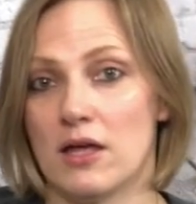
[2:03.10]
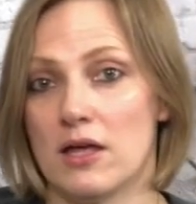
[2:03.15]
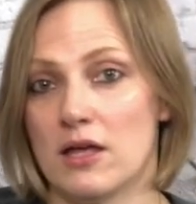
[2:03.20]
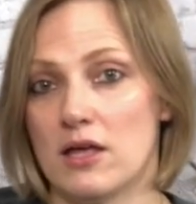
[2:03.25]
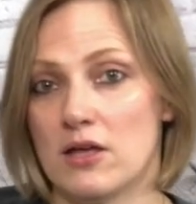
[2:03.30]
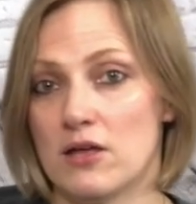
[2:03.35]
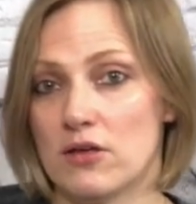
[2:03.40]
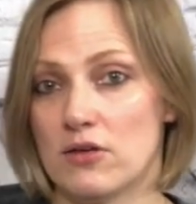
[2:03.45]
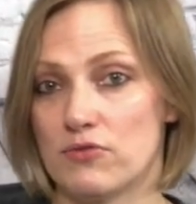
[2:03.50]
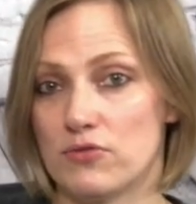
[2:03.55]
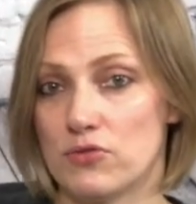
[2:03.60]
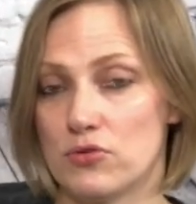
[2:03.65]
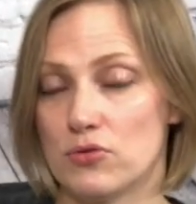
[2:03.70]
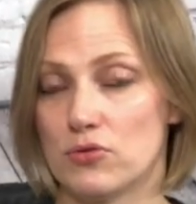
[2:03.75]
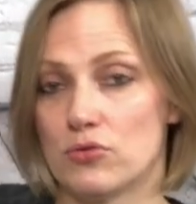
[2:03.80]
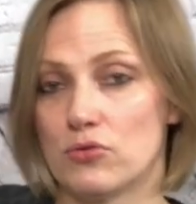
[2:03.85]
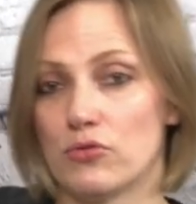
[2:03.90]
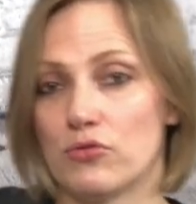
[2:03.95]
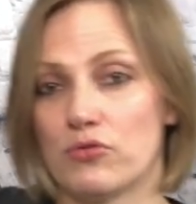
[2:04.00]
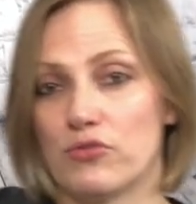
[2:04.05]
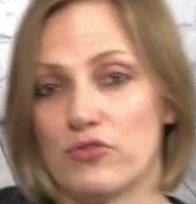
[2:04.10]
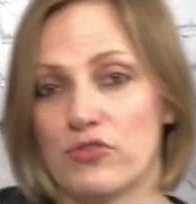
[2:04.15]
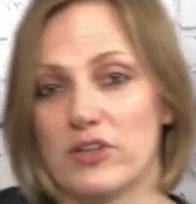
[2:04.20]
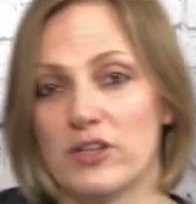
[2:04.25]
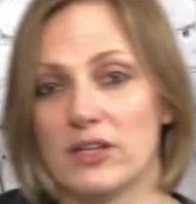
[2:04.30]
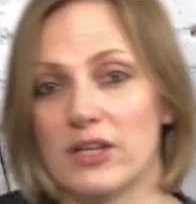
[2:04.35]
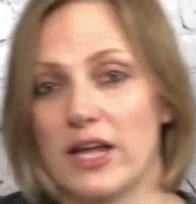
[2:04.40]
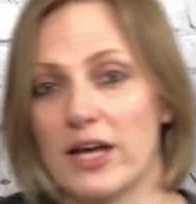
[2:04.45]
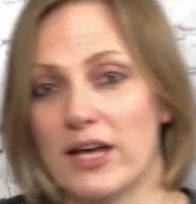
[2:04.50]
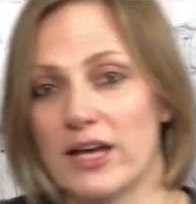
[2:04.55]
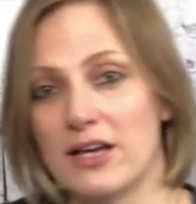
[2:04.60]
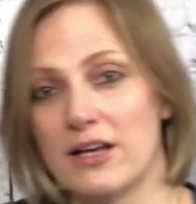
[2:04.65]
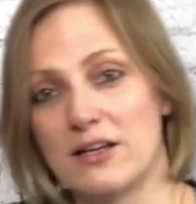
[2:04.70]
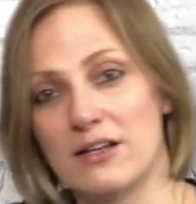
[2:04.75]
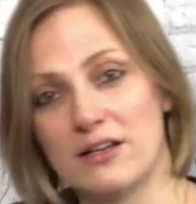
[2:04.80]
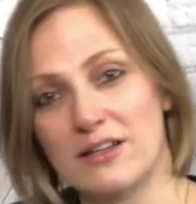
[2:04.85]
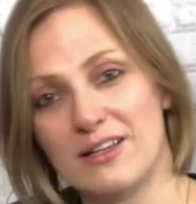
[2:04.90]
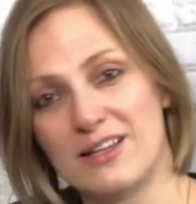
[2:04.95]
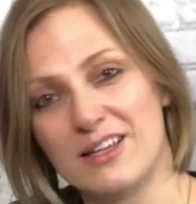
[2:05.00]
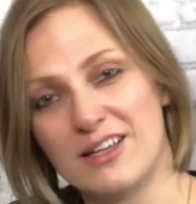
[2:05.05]
If you feel
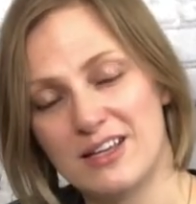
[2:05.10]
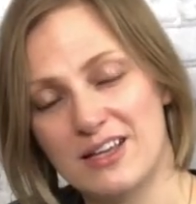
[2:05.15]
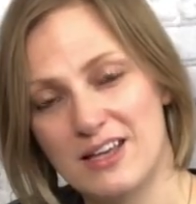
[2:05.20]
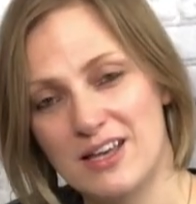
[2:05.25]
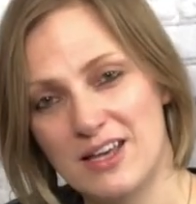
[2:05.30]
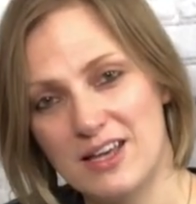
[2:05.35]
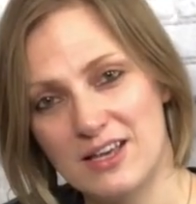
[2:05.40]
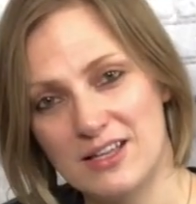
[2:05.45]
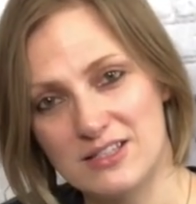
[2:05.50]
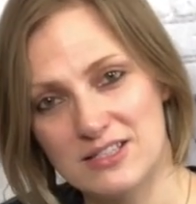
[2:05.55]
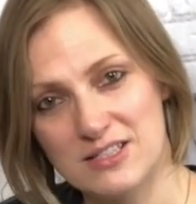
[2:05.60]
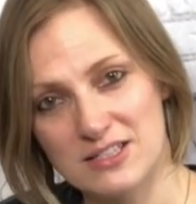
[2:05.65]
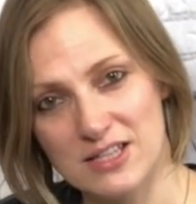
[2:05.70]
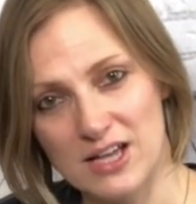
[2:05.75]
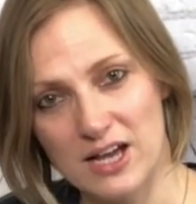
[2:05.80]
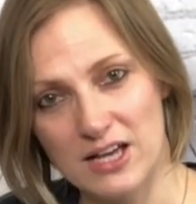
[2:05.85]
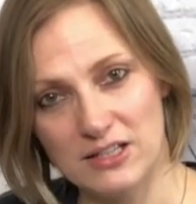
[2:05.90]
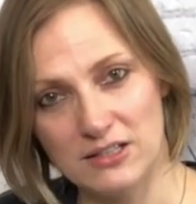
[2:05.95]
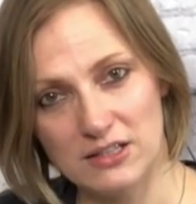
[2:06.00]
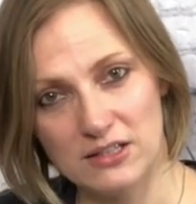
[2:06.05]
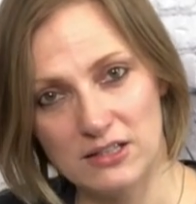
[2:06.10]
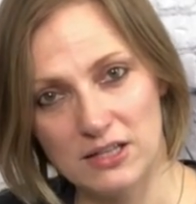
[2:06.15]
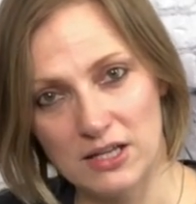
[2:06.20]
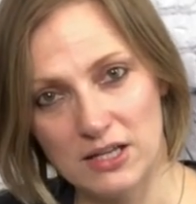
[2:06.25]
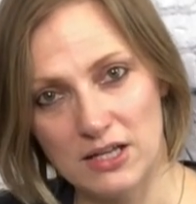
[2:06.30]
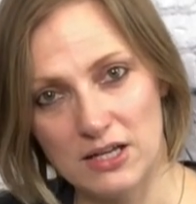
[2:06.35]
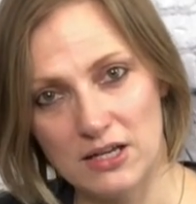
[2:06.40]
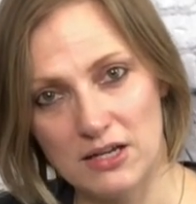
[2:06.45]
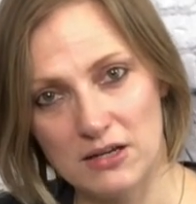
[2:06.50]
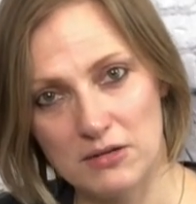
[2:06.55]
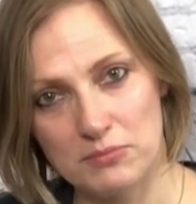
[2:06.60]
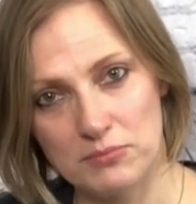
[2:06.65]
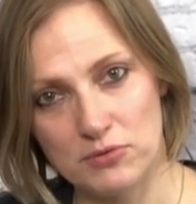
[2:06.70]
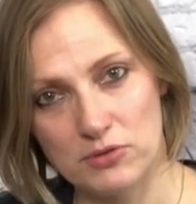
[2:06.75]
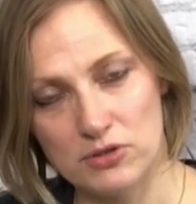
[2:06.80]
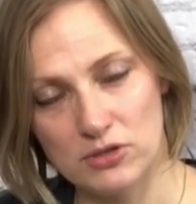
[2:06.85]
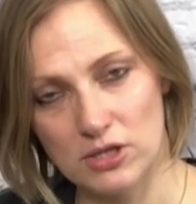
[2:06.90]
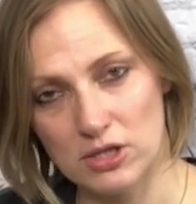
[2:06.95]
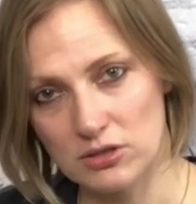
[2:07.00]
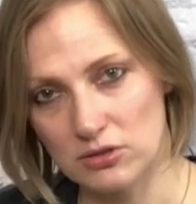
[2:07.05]
like it's tight in the hip,
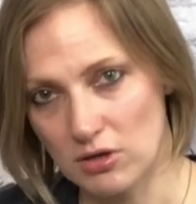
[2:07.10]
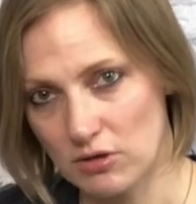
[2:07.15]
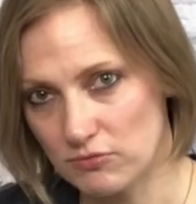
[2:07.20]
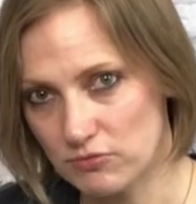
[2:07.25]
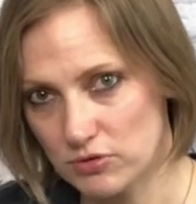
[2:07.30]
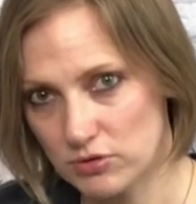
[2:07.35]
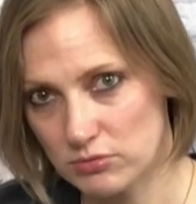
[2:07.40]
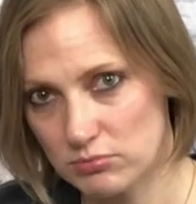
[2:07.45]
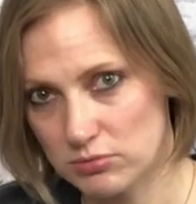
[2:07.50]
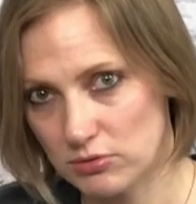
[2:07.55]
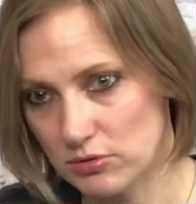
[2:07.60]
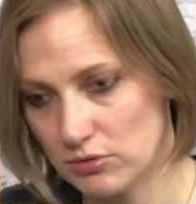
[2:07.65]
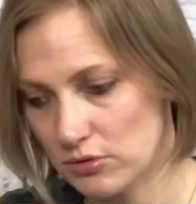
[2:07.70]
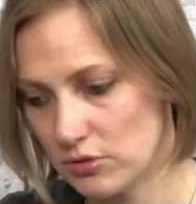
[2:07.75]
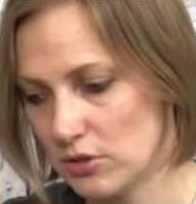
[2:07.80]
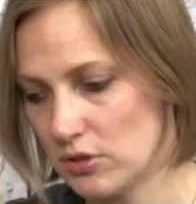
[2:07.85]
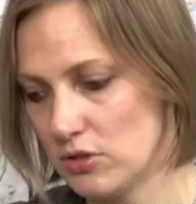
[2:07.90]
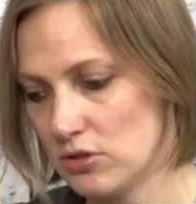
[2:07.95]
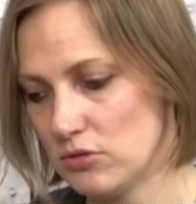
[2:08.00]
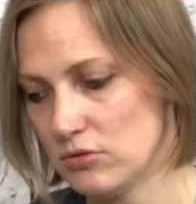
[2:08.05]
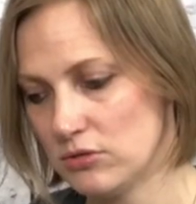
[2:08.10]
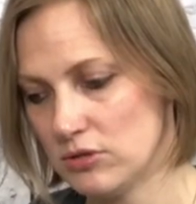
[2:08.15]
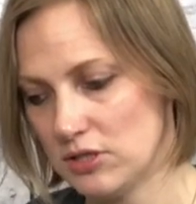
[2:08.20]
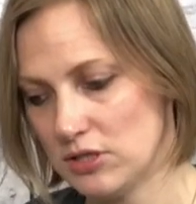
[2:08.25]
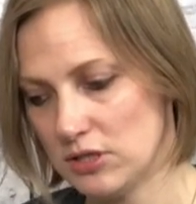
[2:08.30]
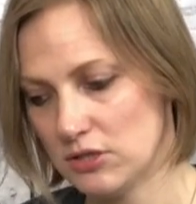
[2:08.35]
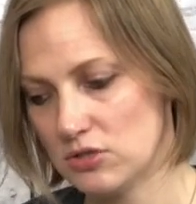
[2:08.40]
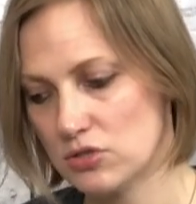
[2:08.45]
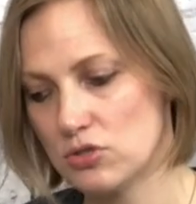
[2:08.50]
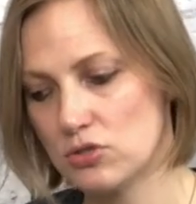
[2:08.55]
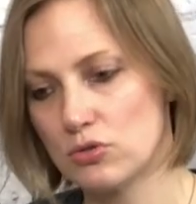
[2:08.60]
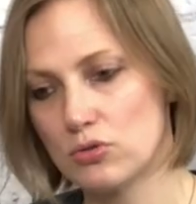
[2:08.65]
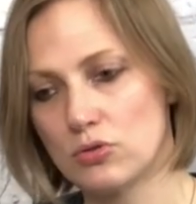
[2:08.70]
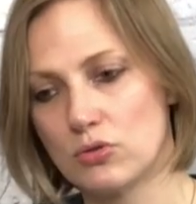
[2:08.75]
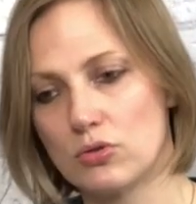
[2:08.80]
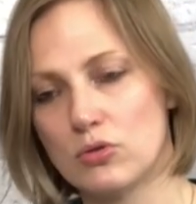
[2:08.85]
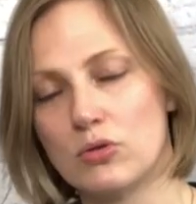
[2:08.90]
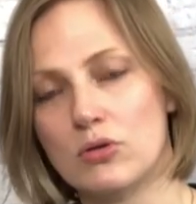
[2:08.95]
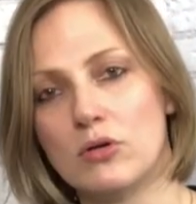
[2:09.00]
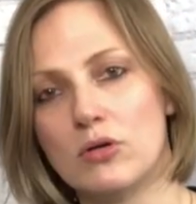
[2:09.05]
you're not comfortable, you need
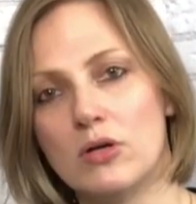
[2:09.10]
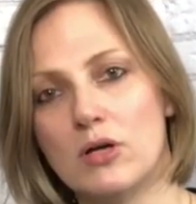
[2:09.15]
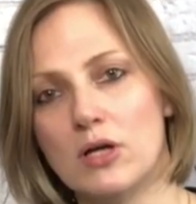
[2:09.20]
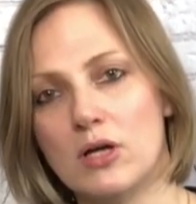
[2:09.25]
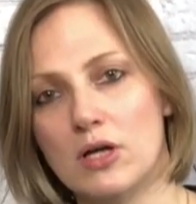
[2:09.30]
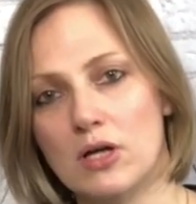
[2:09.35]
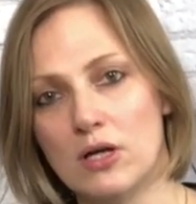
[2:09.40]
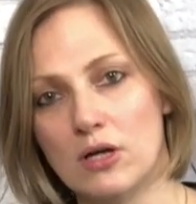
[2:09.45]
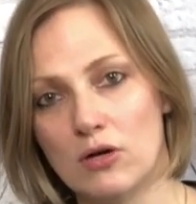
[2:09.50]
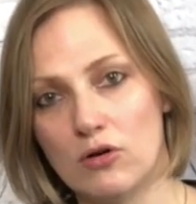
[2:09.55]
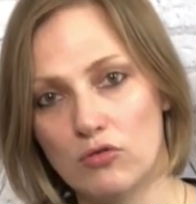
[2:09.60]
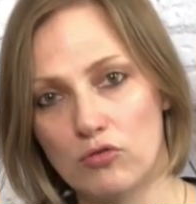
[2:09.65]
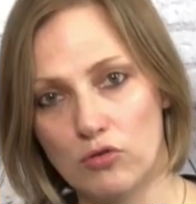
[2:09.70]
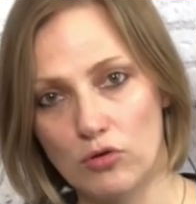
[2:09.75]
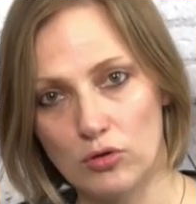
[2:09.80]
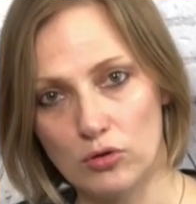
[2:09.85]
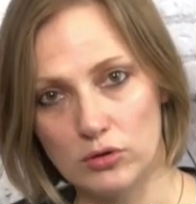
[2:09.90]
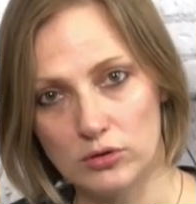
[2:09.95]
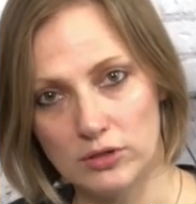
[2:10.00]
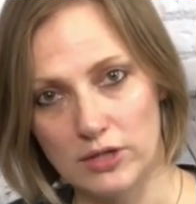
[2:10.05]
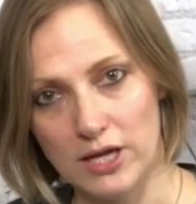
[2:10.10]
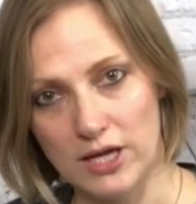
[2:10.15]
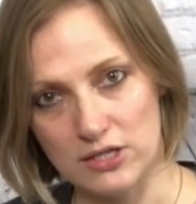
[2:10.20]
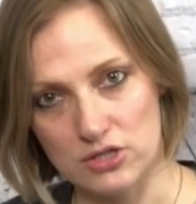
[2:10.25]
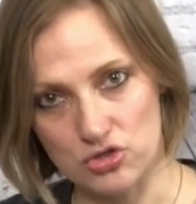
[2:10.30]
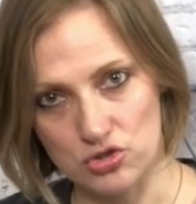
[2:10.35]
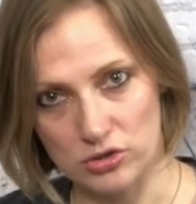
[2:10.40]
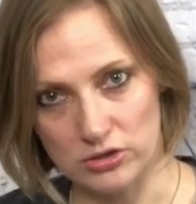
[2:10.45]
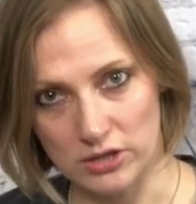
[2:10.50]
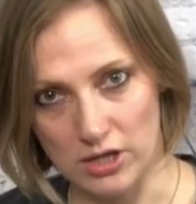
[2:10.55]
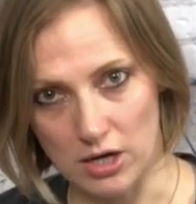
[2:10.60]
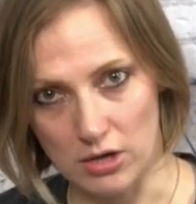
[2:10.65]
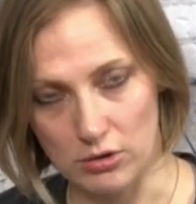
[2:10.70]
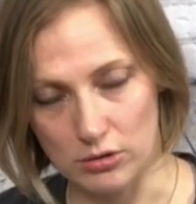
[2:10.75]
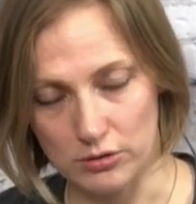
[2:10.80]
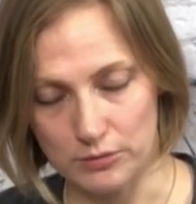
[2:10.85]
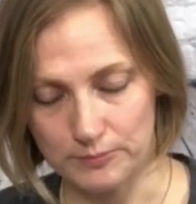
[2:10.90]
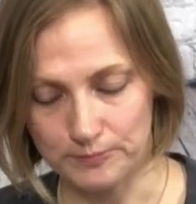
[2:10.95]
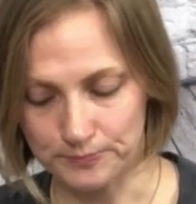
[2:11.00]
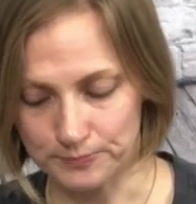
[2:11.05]
to fold extra
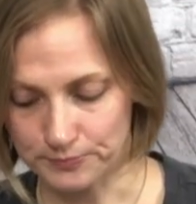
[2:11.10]
towel.